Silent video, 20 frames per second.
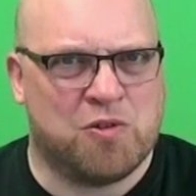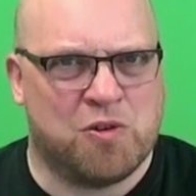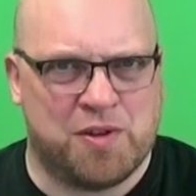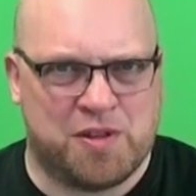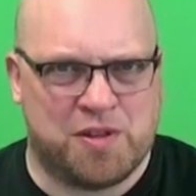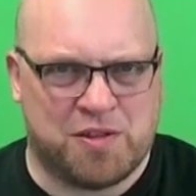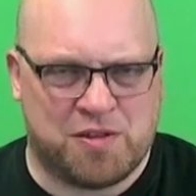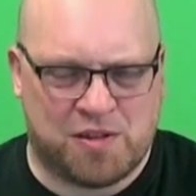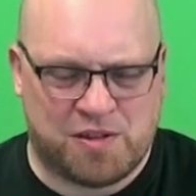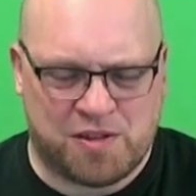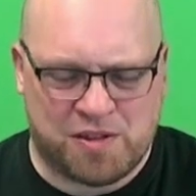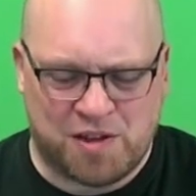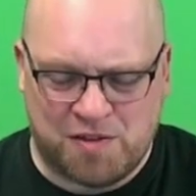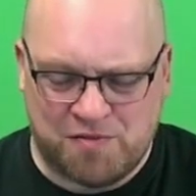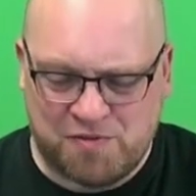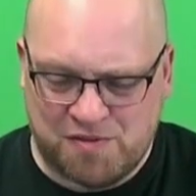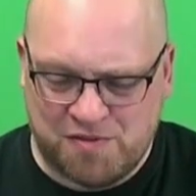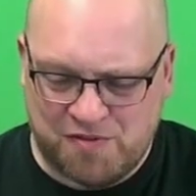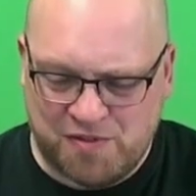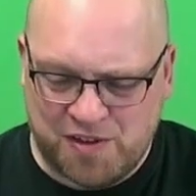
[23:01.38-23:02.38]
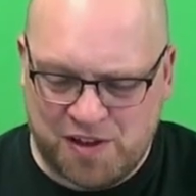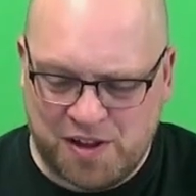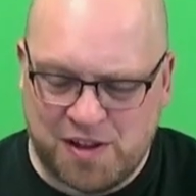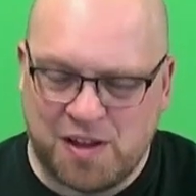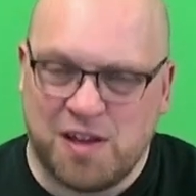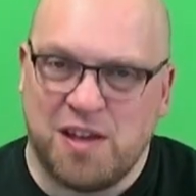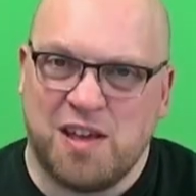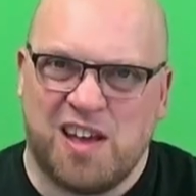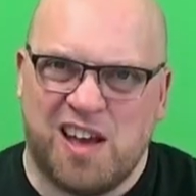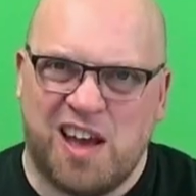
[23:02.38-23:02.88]
go into siphon feed
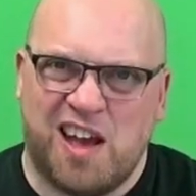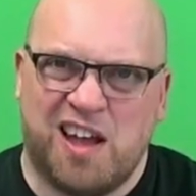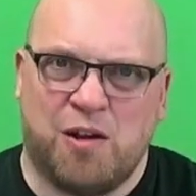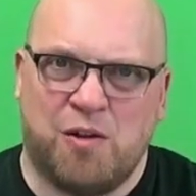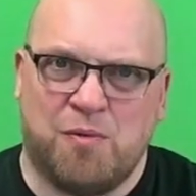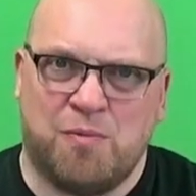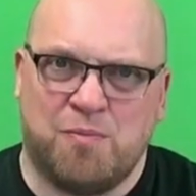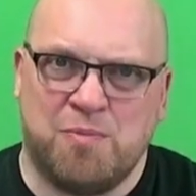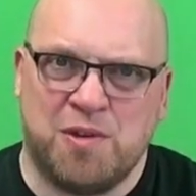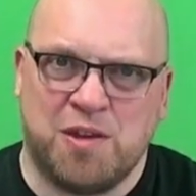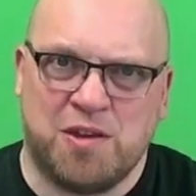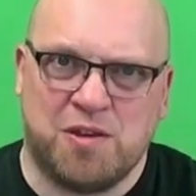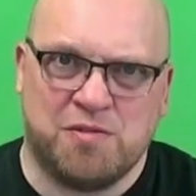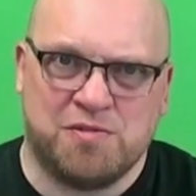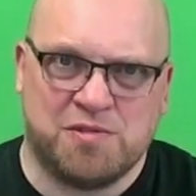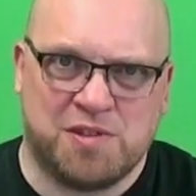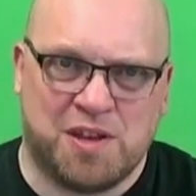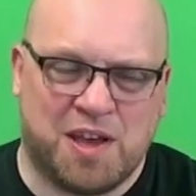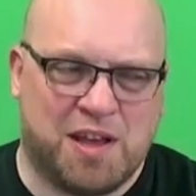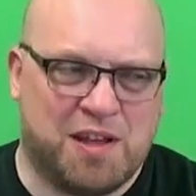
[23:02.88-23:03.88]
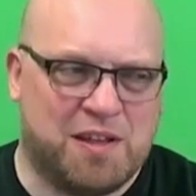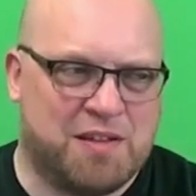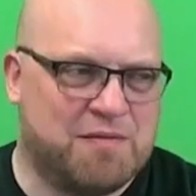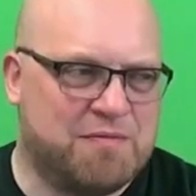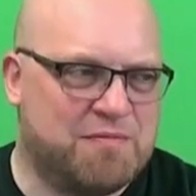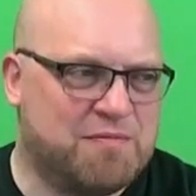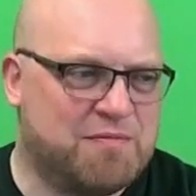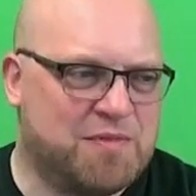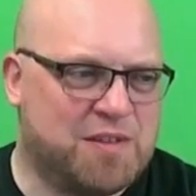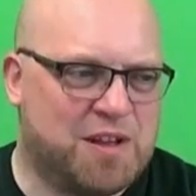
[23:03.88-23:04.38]
and I'll be using it,
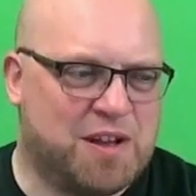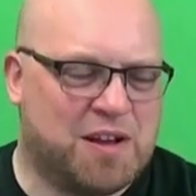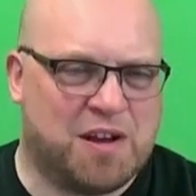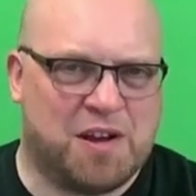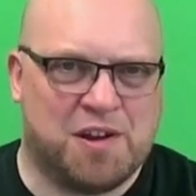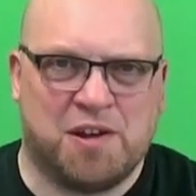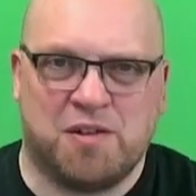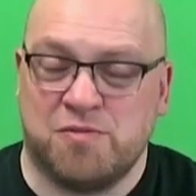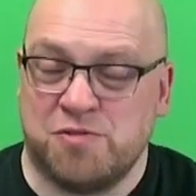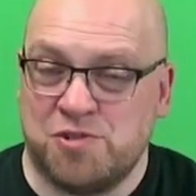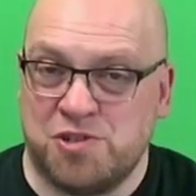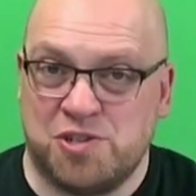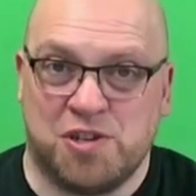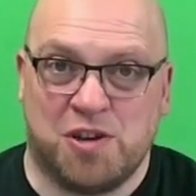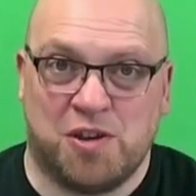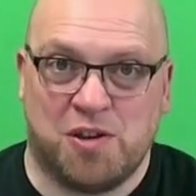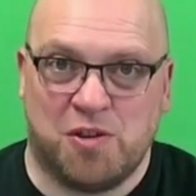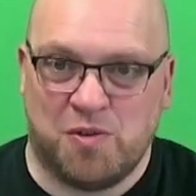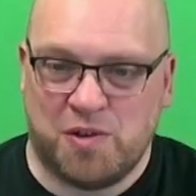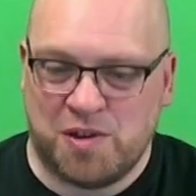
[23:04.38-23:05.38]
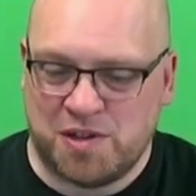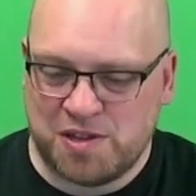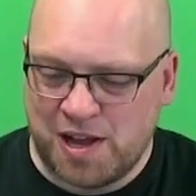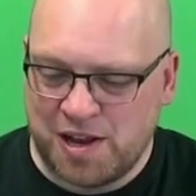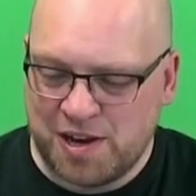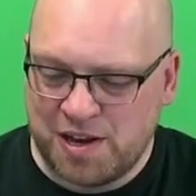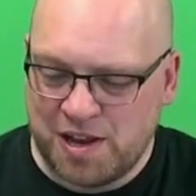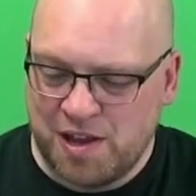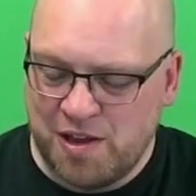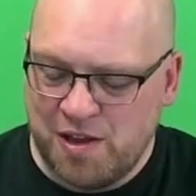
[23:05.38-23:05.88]
and I'll show you
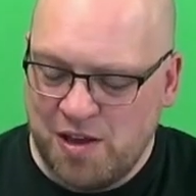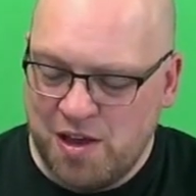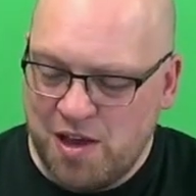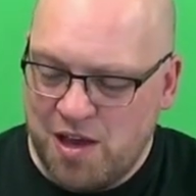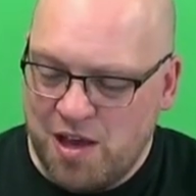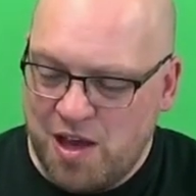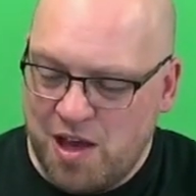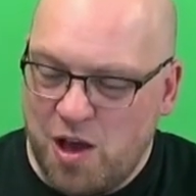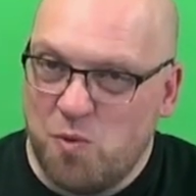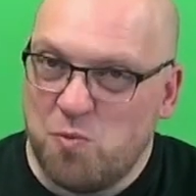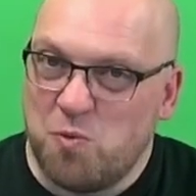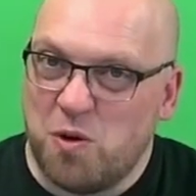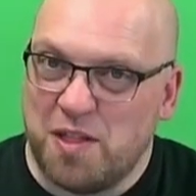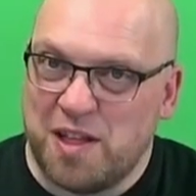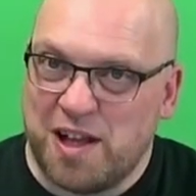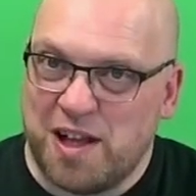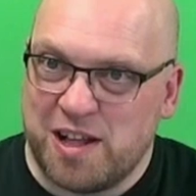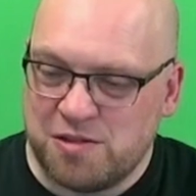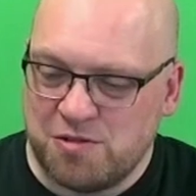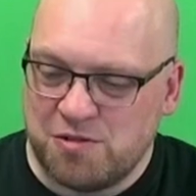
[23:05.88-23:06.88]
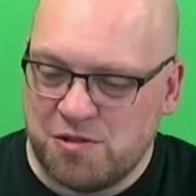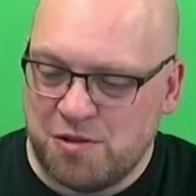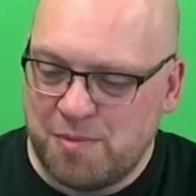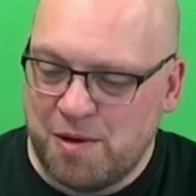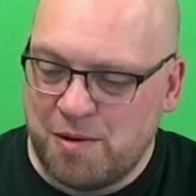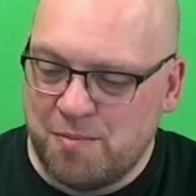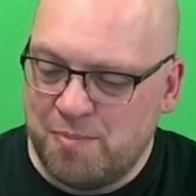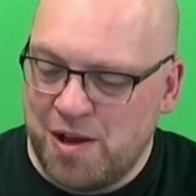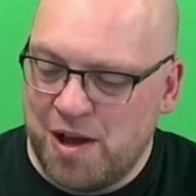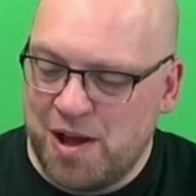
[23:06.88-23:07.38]
exactly what that's all
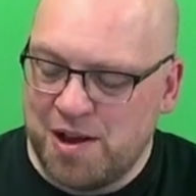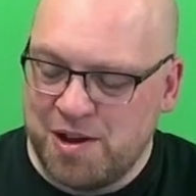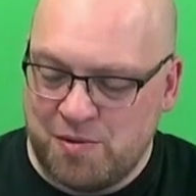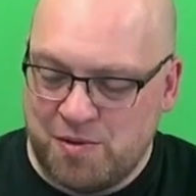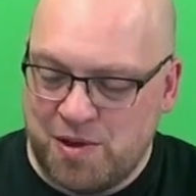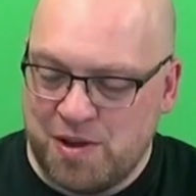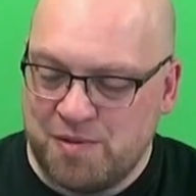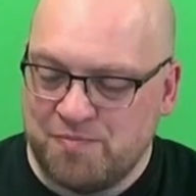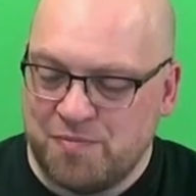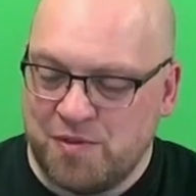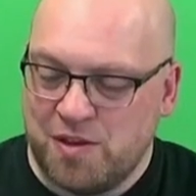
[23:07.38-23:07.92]
about. But anyway,